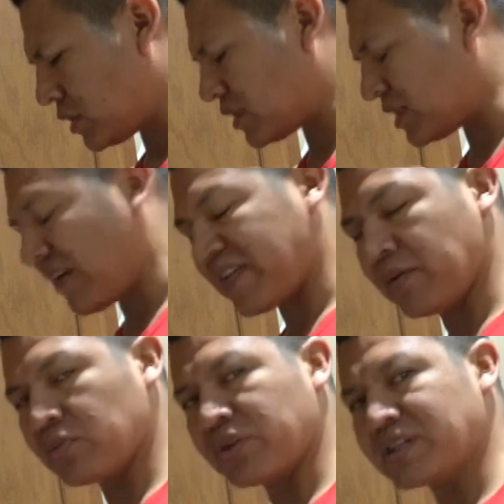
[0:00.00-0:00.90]
since I feed
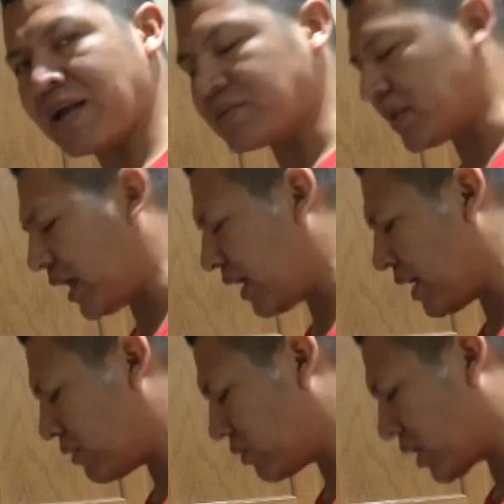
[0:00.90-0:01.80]
them 3 times a day,
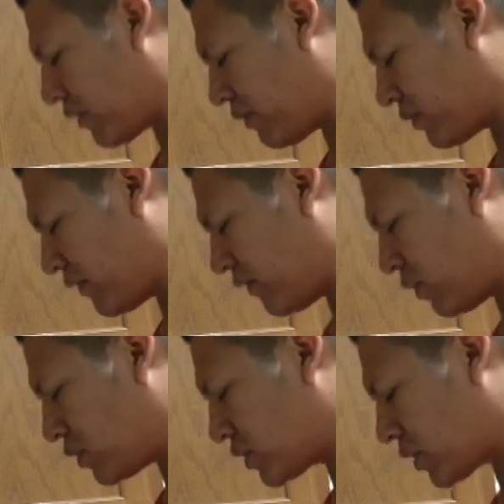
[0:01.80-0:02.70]
I don't give them the
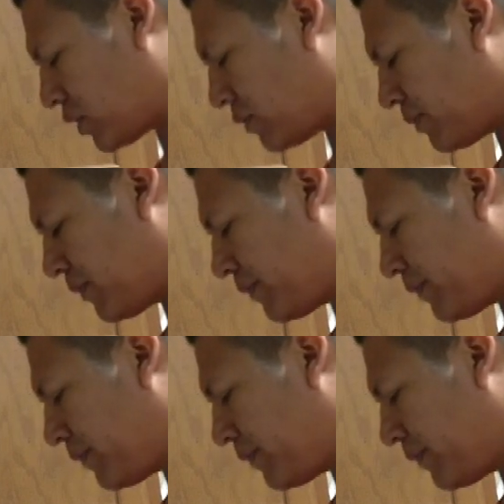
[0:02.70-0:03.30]
full scoop.